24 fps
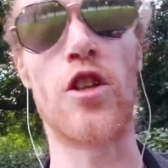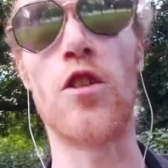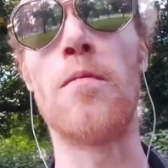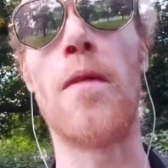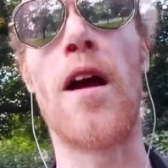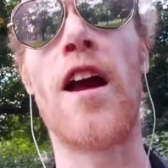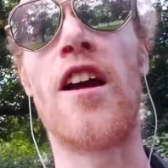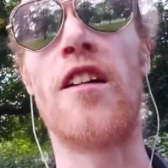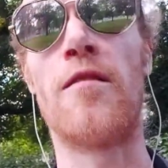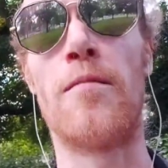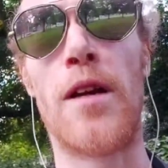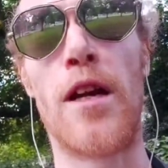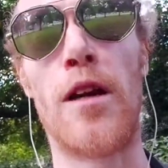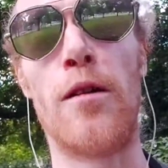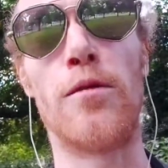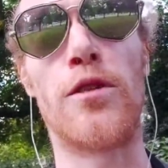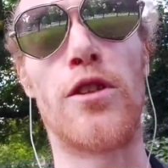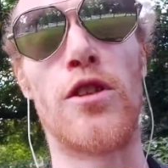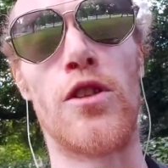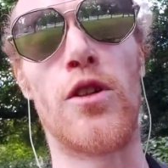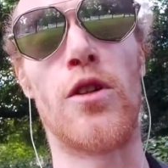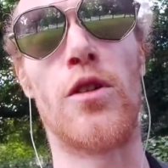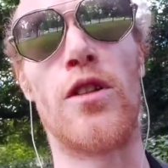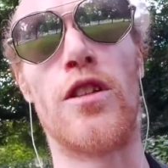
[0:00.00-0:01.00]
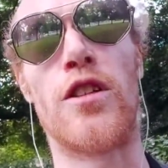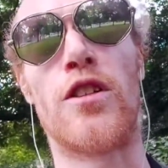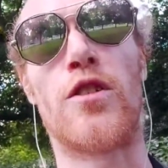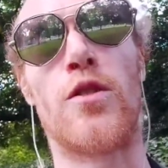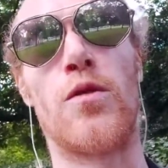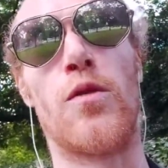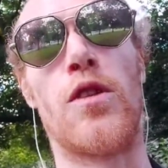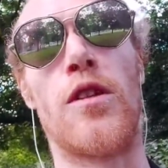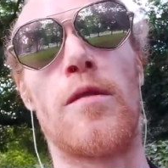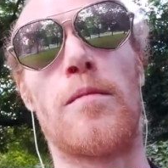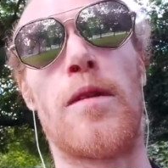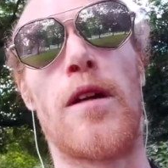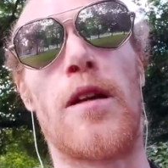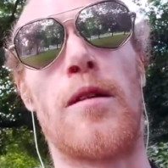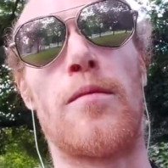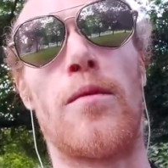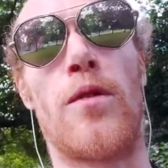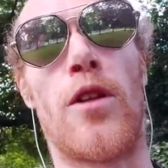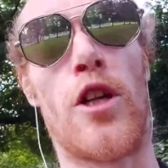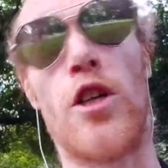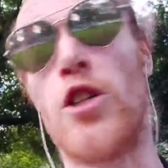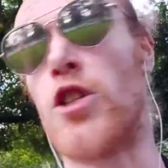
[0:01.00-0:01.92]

You may have been able to do this to other people,